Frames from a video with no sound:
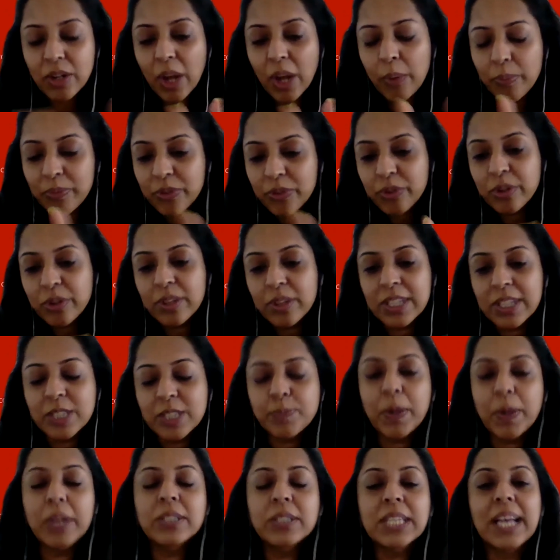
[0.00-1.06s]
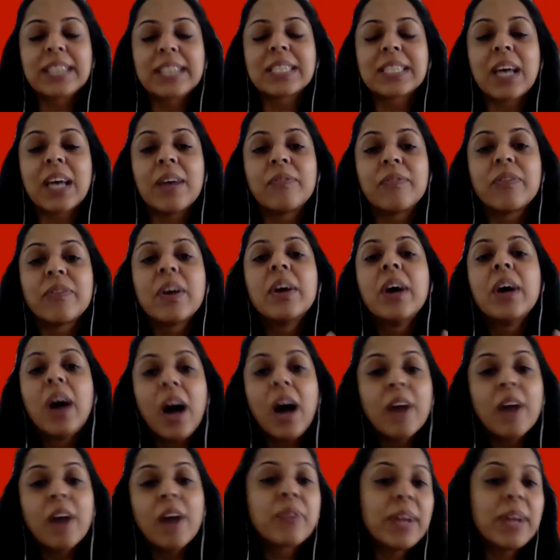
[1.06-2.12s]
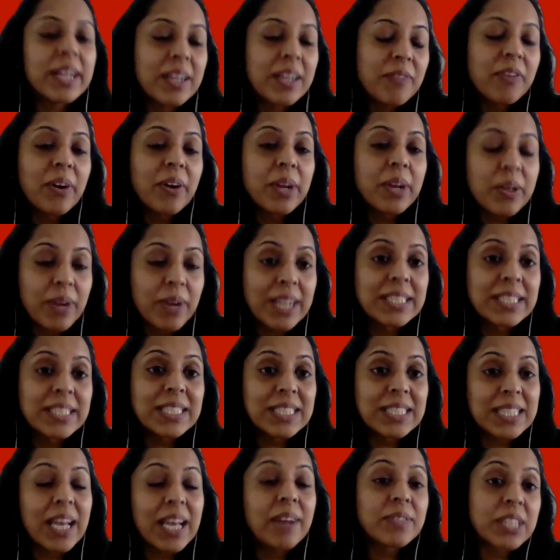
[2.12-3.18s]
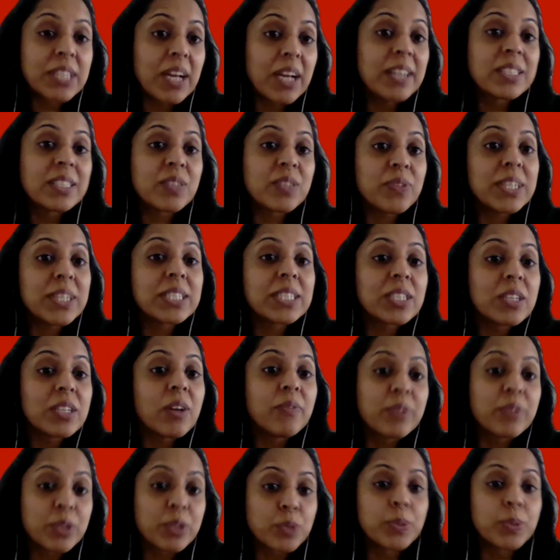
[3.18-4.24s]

through this process, I've written a very crazy set of science fiction novels,